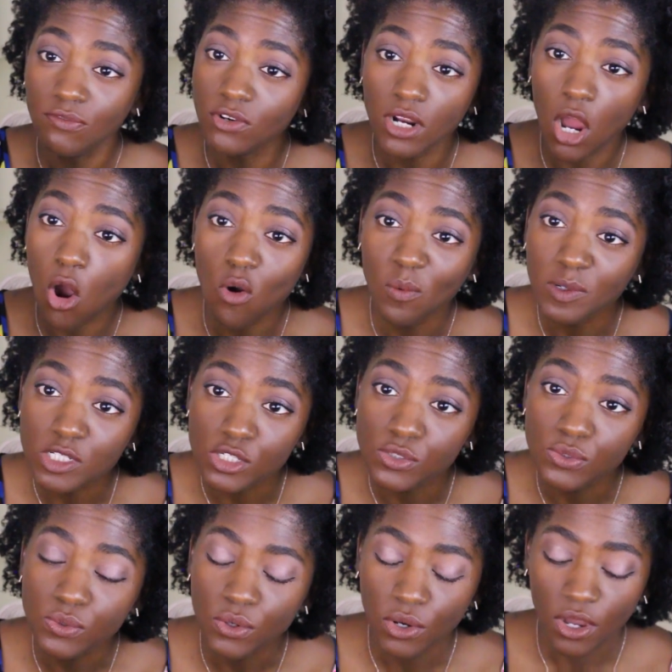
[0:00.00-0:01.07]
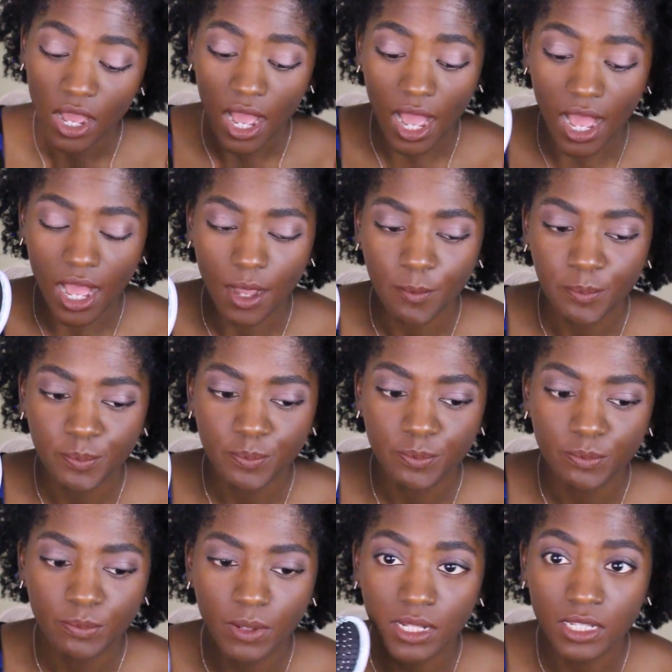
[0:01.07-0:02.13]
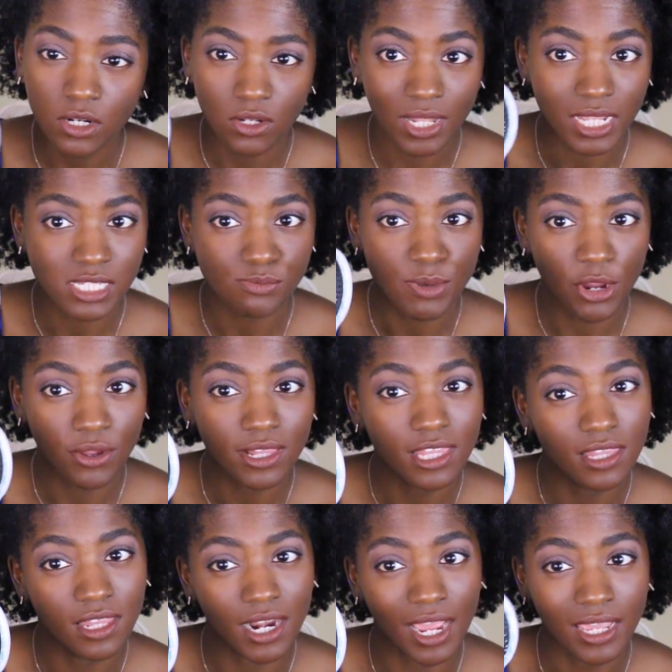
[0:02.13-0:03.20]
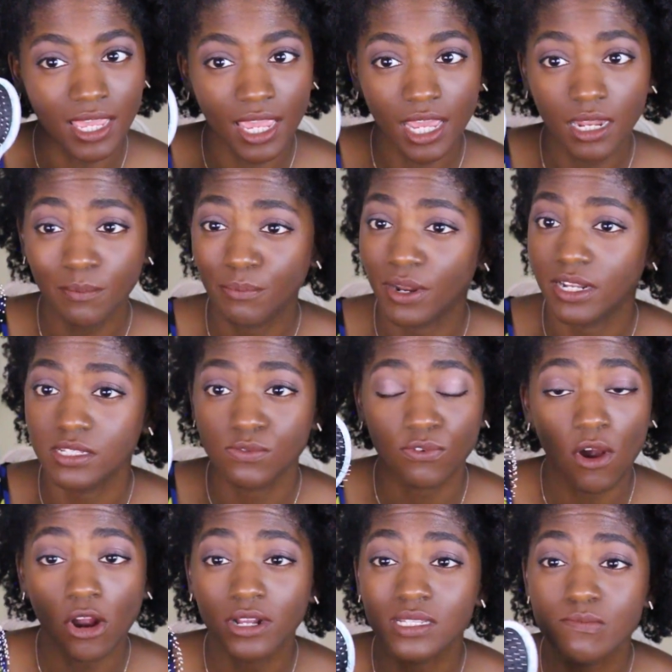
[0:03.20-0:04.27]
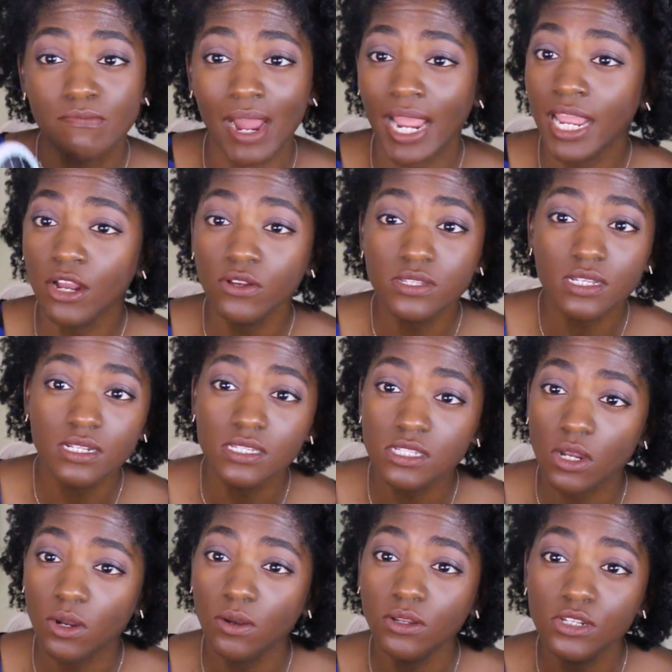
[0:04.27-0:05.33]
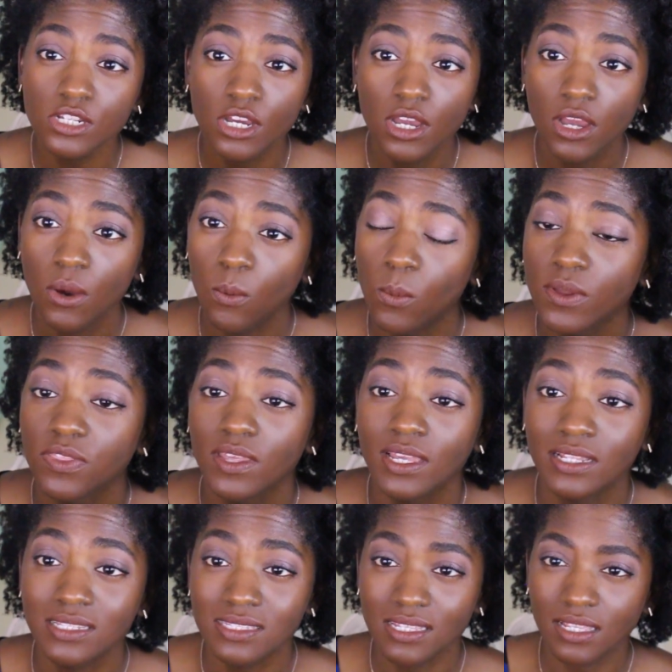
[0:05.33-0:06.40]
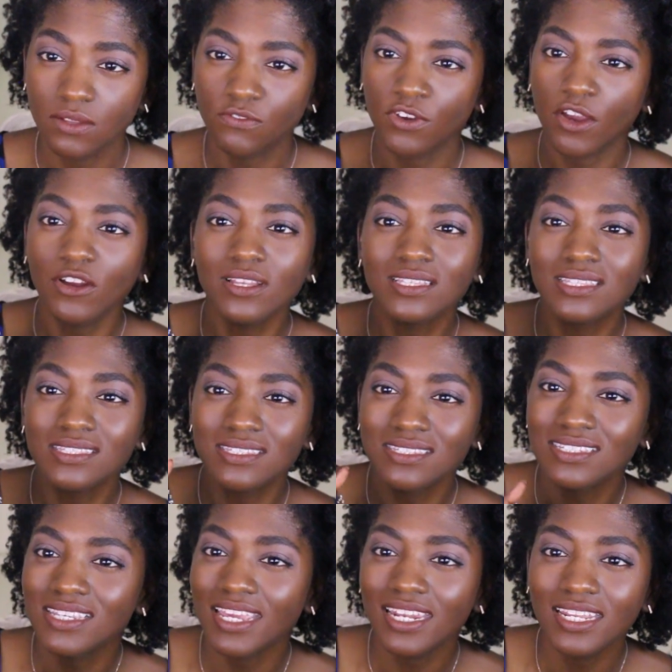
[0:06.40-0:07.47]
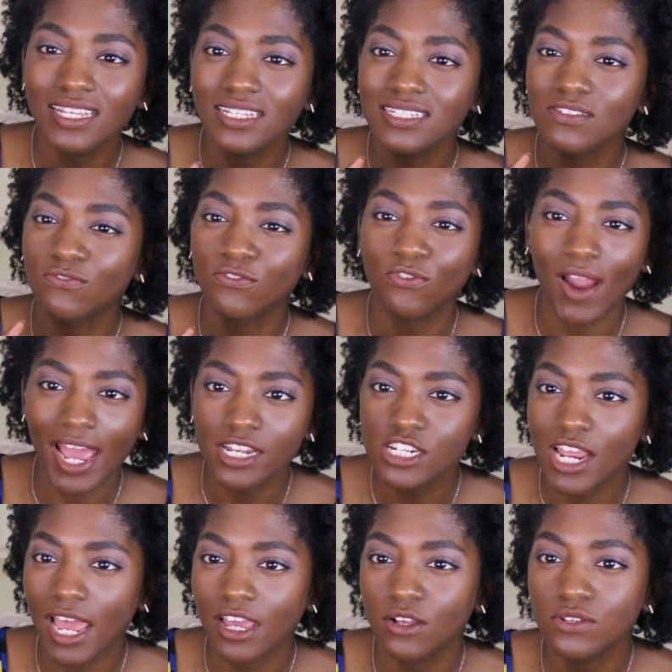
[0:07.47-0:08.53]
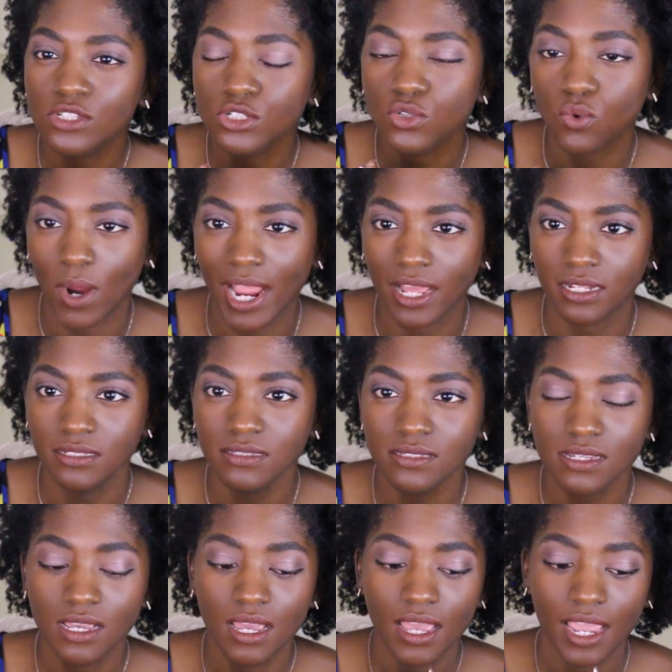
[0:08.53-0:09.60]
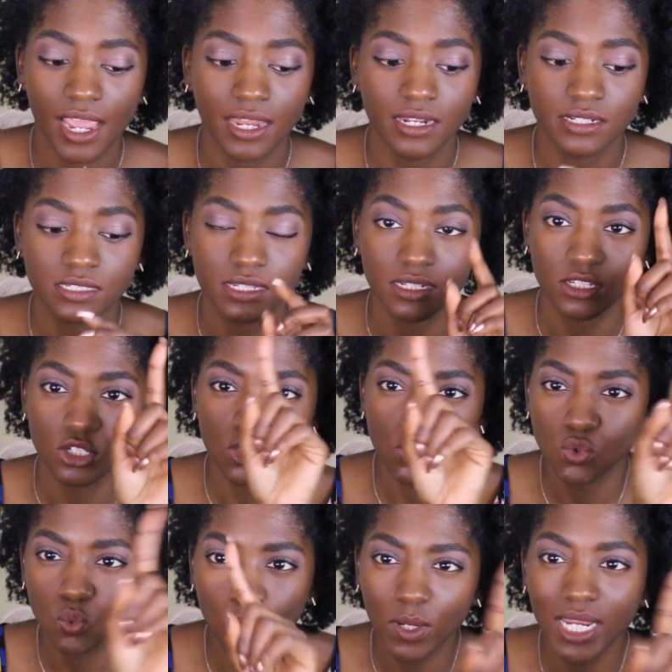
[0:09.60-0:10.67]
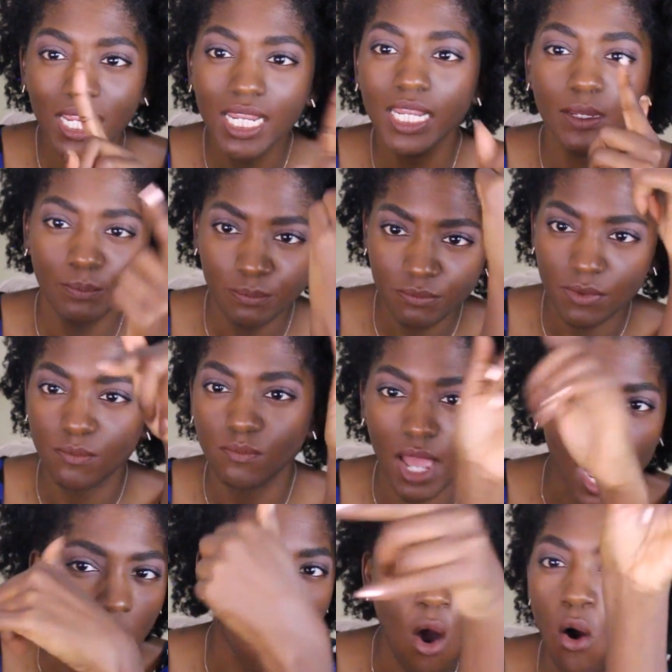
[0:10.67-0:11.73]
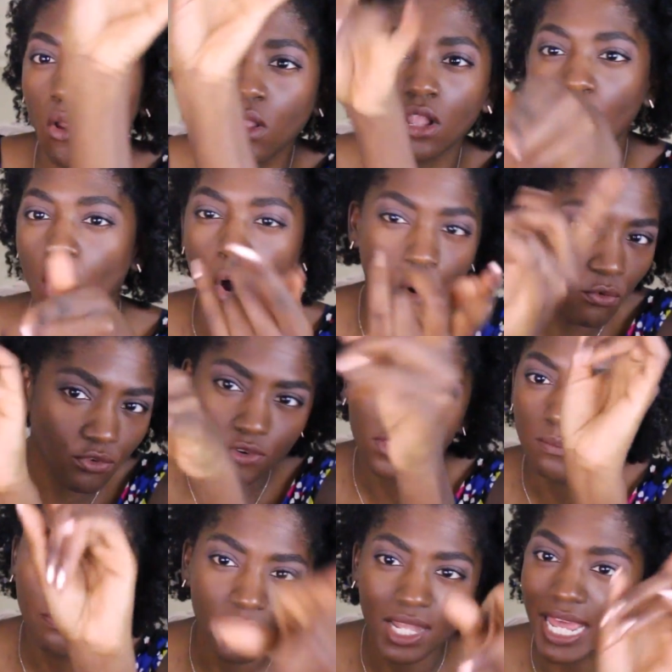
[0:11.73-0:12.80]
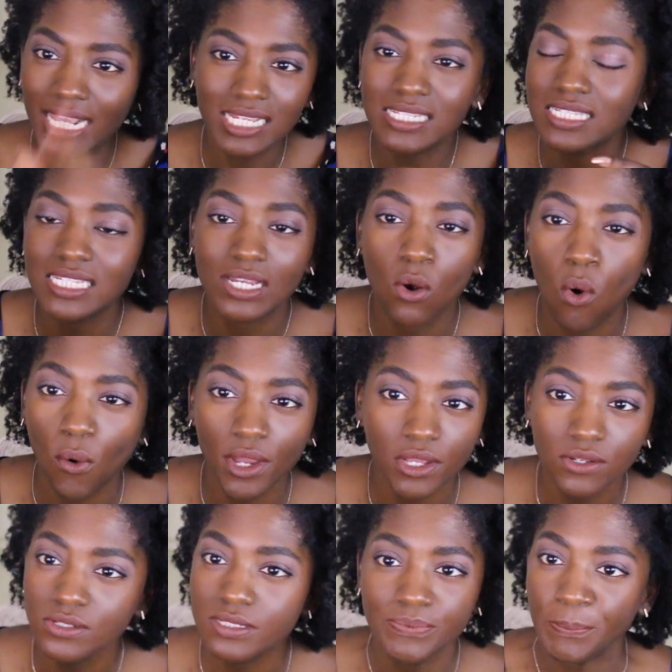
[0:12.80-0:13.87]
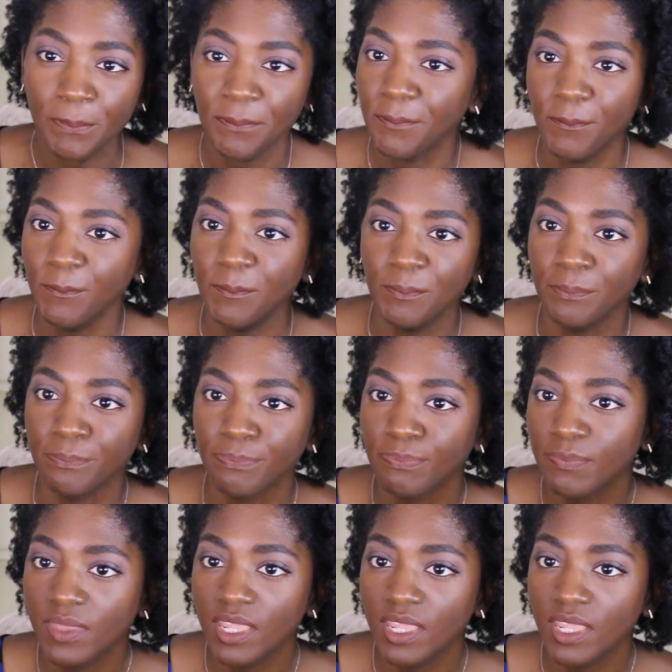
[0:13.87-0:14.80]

even a comb or two a little less sparingly than I can. But as far as my hair is concerned, with its very skinny, fragile strands and its extreme all over the place coils, I